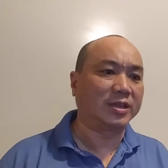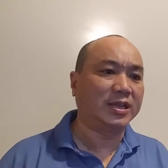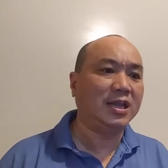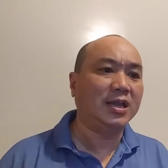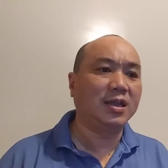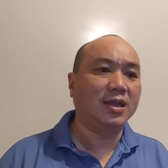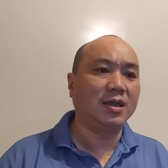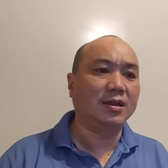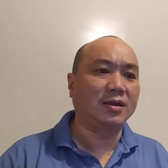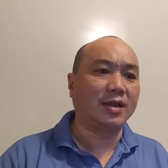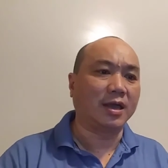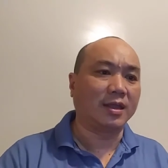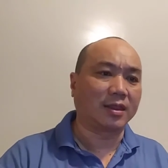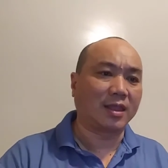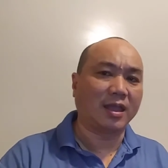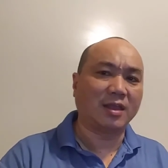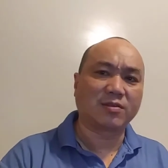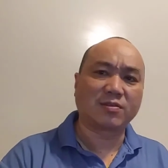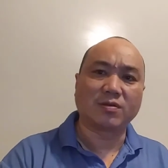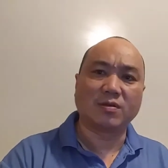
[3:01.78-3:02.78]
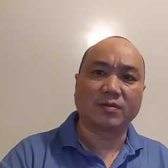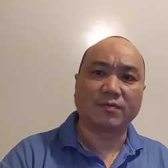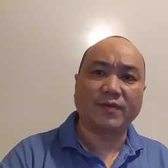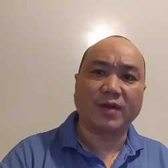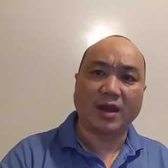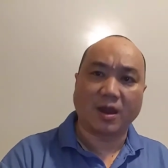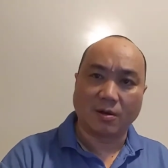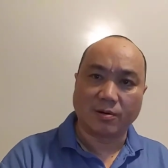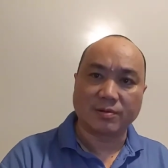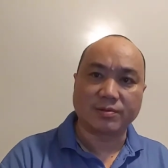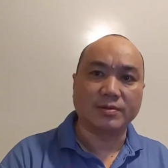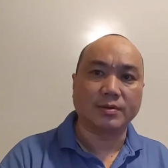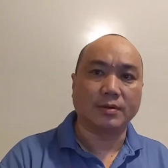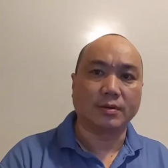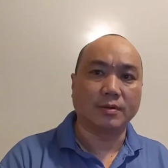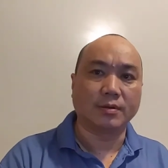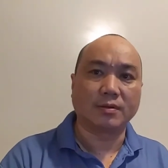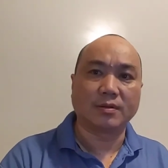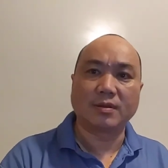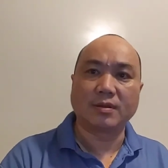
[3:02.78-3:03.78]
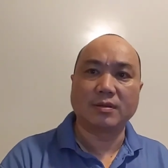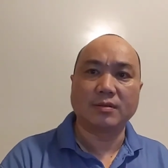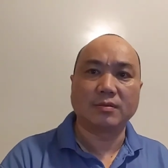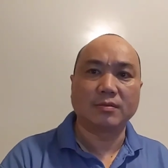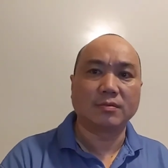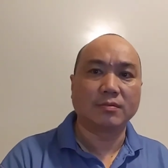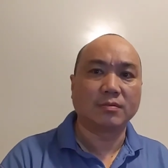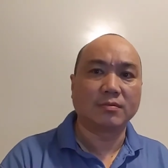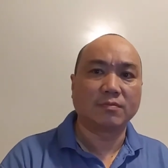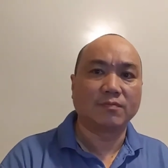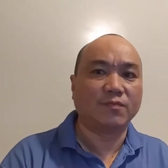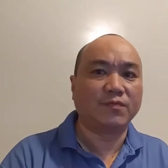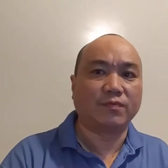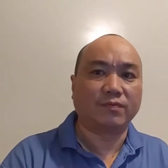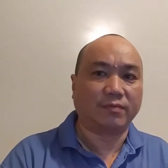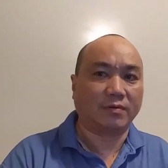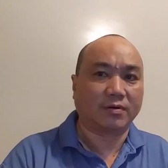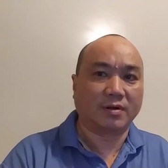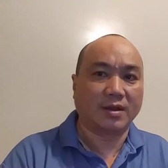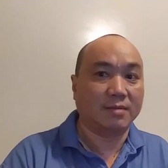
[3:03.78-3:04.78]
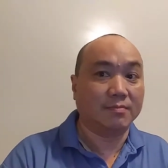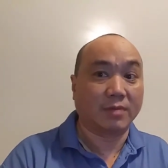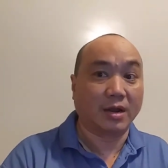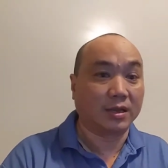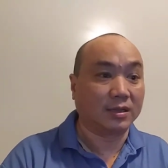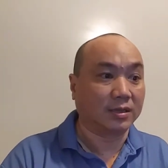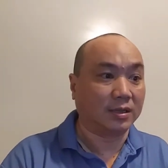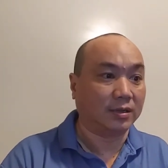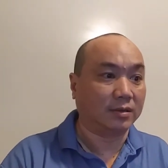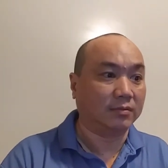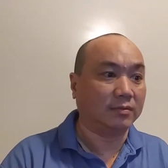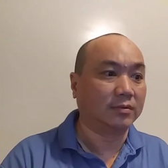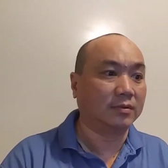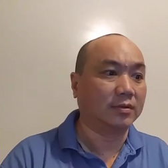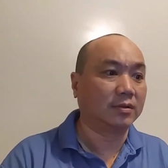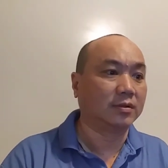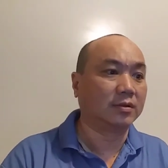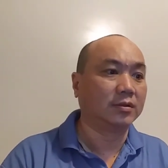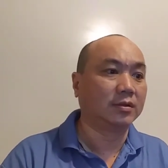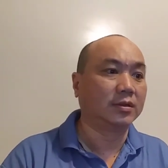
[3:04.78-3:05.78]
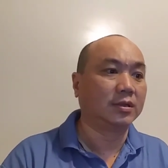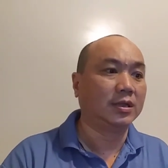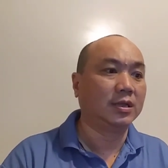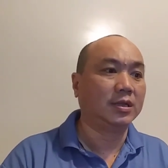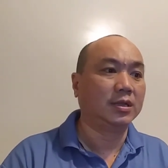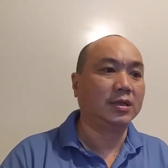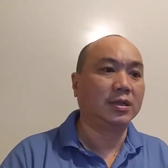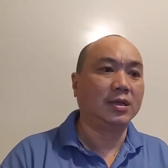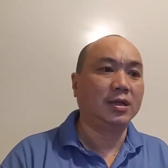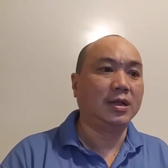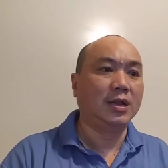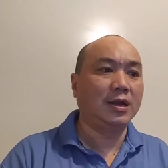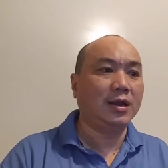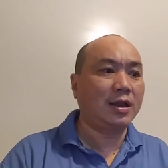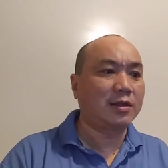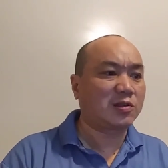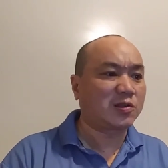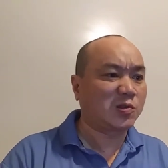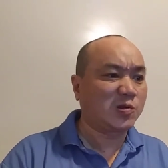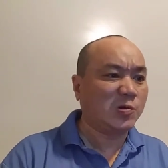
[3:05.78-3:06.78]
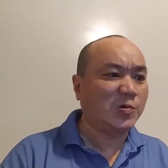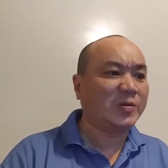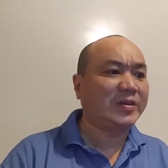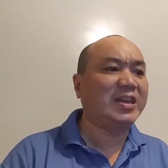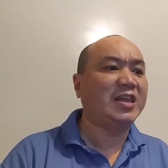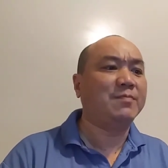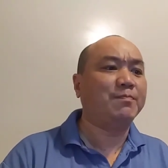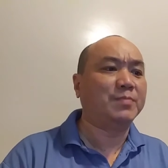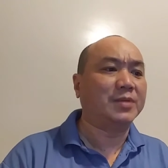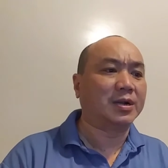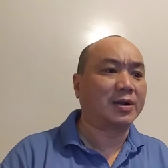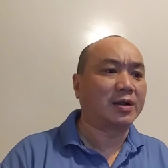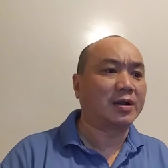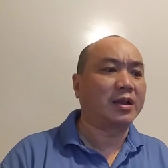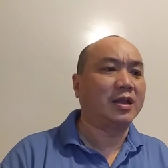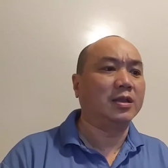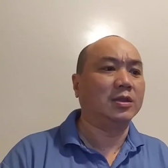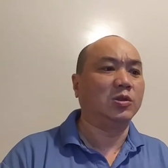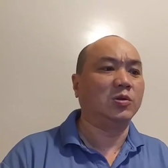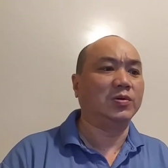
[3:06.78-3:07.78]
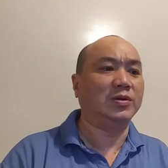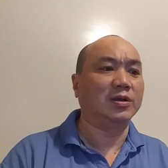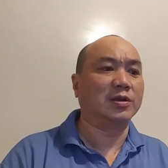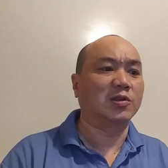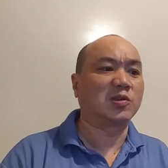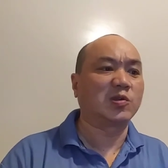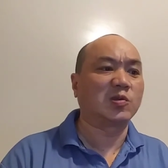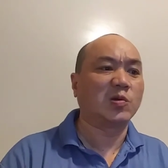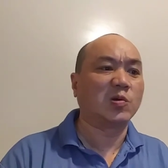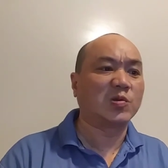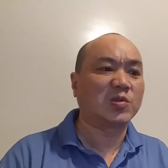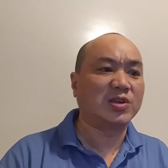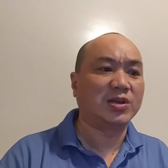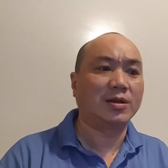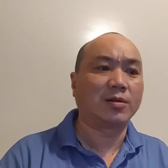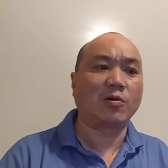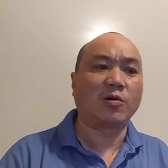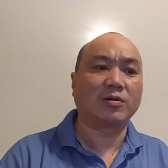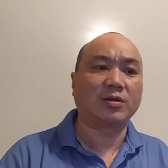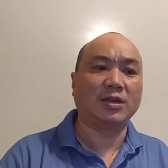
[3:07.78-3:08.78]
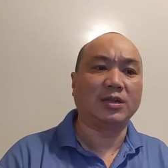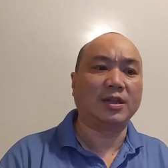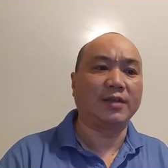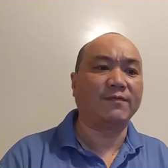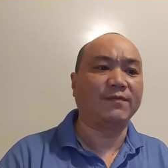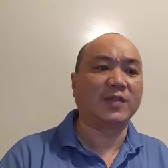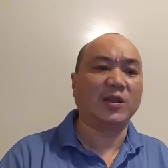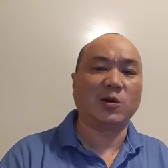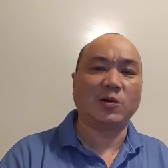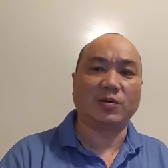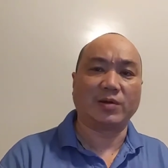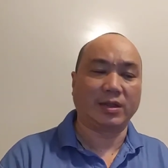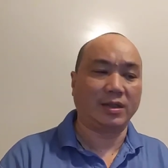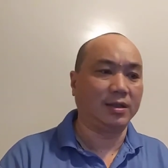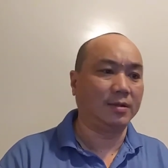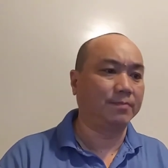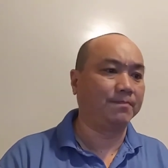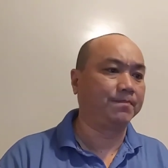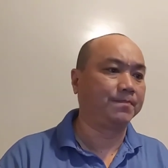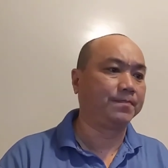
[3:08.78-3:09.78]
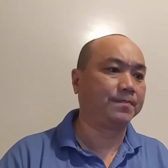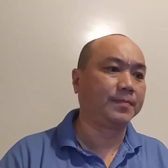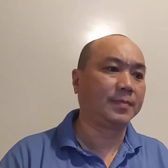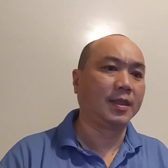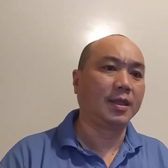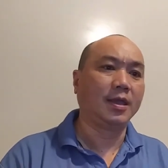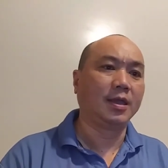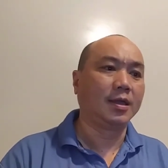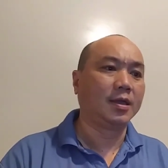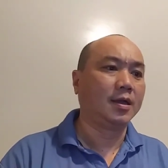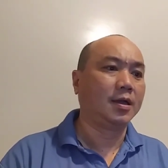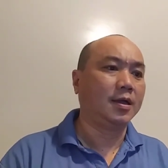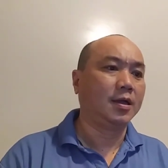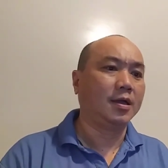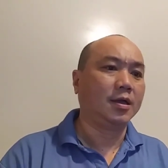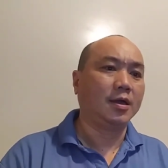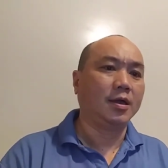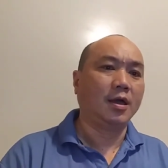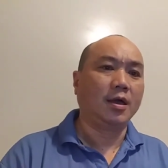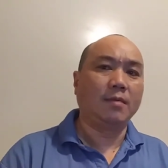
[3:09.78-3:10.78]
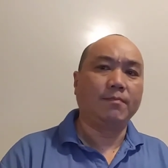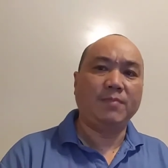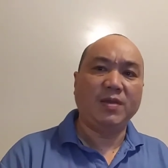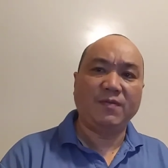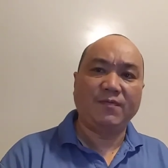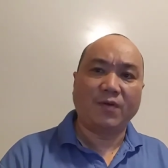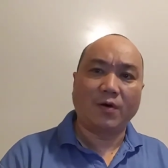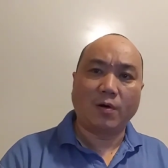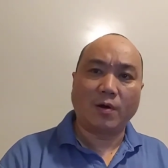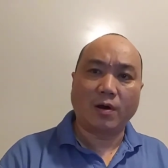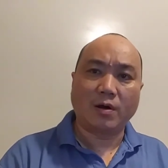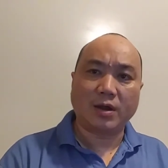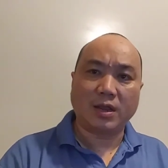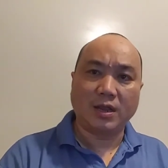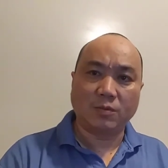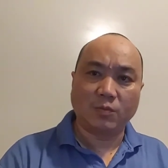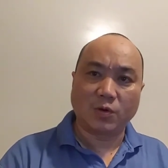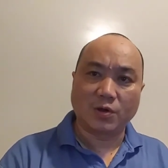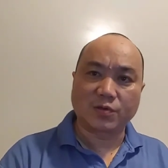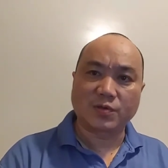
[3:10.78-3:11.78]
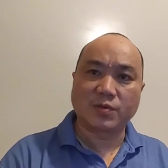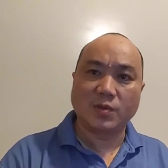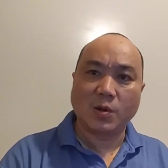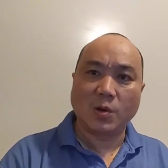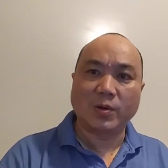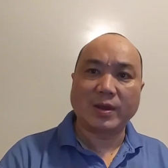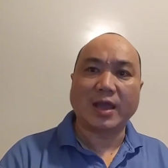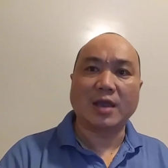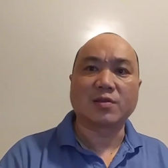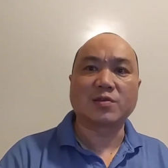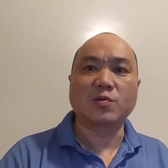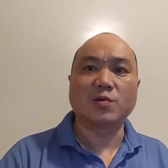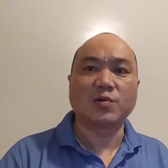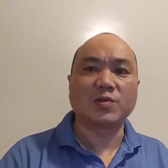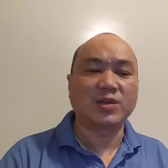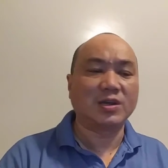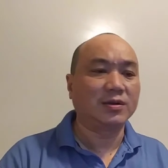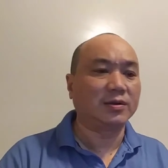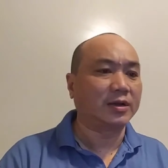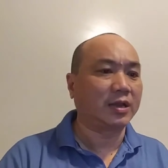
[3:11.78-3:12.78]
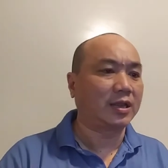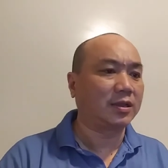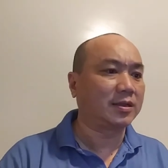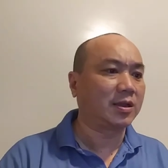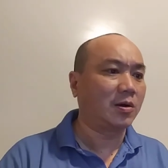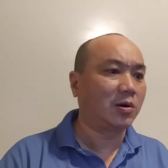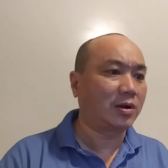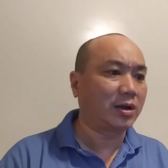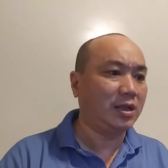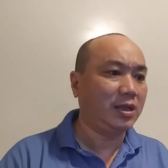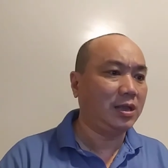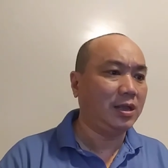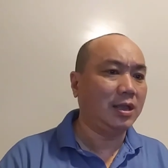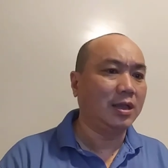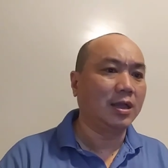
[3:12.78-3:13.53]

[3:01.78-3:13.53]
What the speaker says: thinking that it's not very urgent for him right now. Let's look deeper into the social cognitive theory. Before it was known as social learning theory,